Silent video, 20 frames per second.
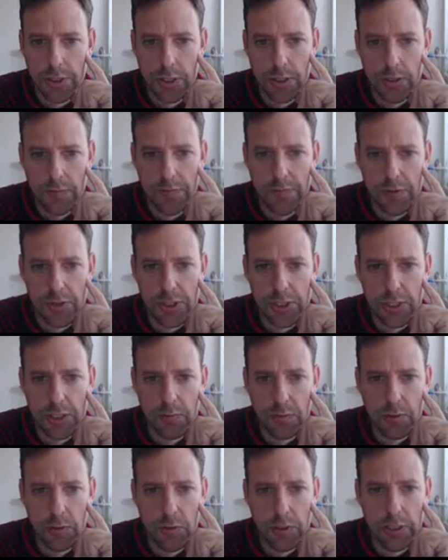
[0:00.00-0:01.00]
So the
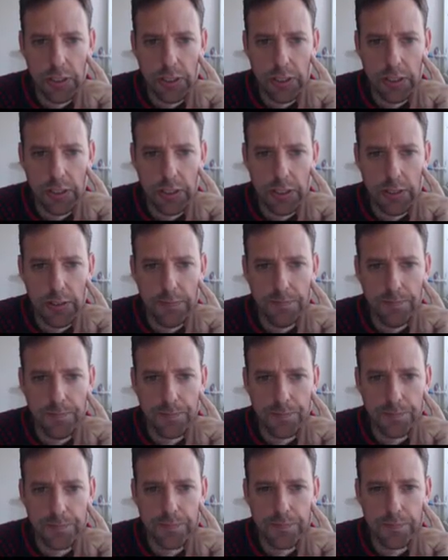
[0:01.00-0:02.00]
first thing we're looking at
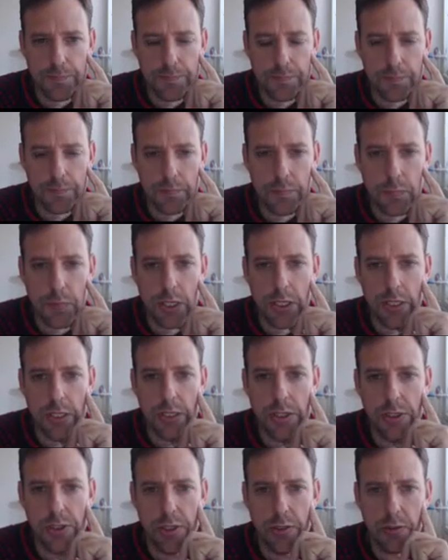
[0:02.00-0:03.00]
here,
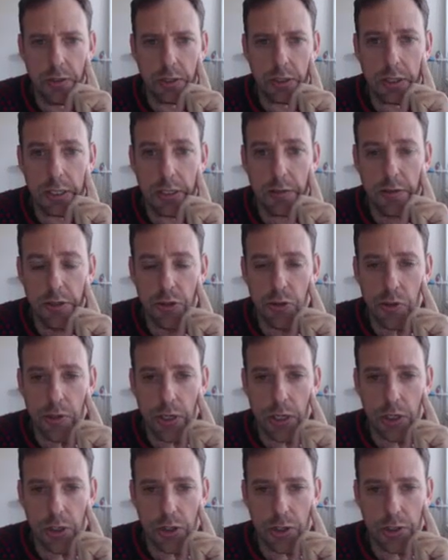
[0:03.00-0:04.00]
is there a clear
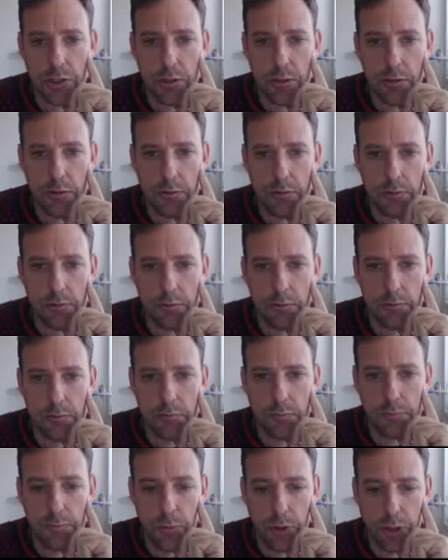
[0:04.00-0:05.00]
introduction,
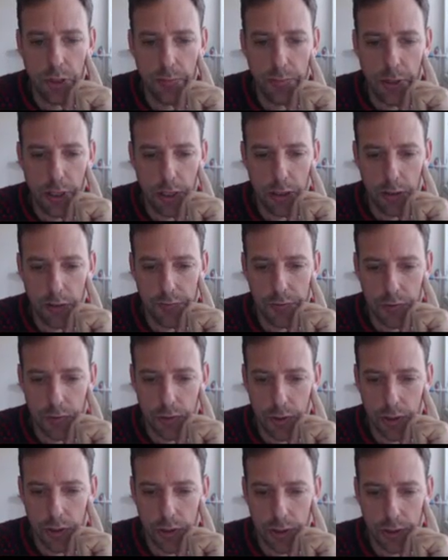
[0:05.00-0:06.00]
body, paragraph,
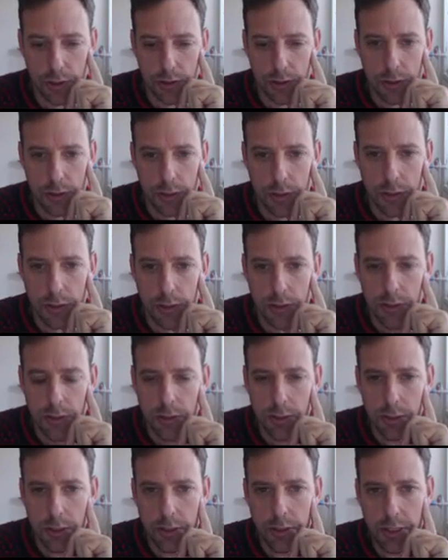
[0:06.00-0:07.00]
structure?
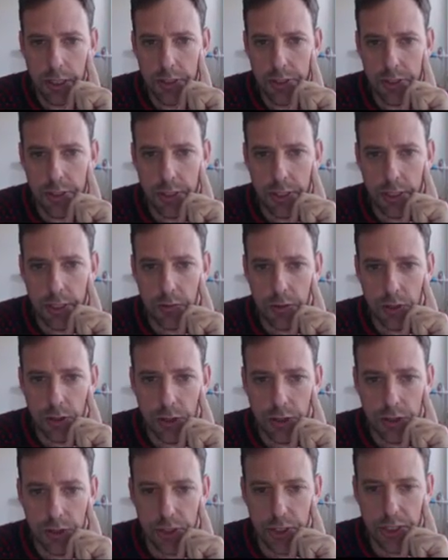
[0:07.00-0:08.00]
And the answer to that
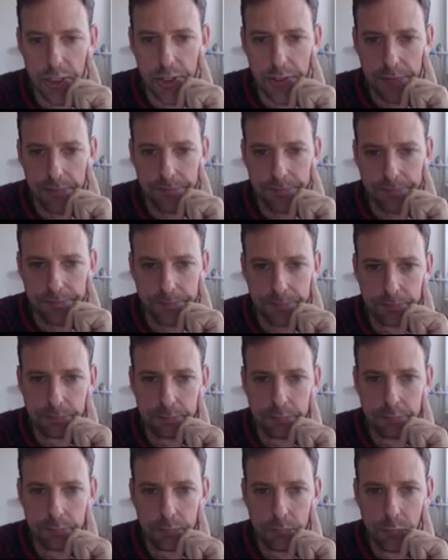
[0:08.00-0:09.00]
question is yes.
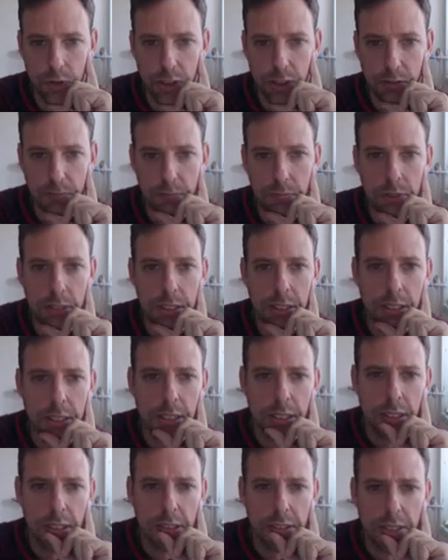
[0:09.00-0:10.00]

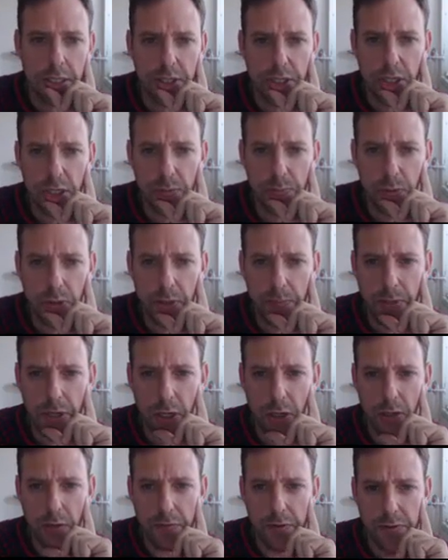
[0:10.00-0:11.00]
Does each body
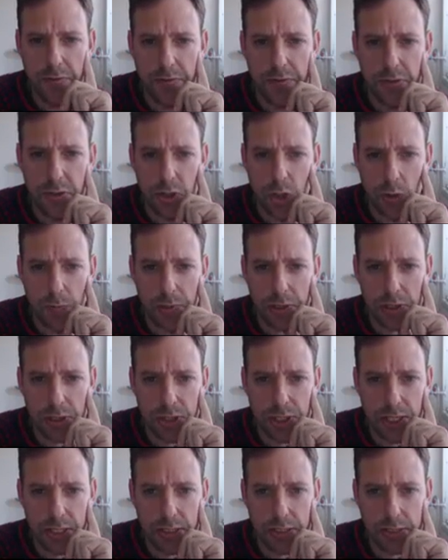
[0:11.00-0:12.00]
paragraph have a
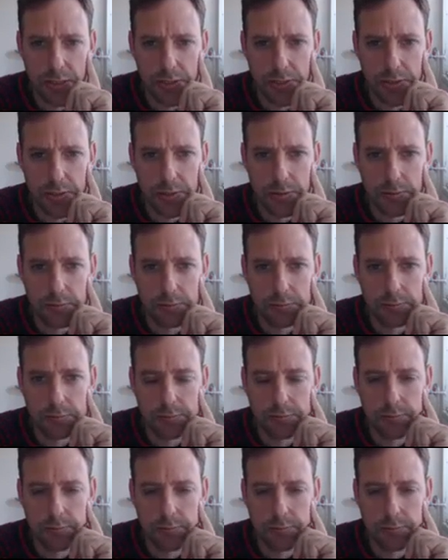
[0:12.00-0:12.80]
topic sentence?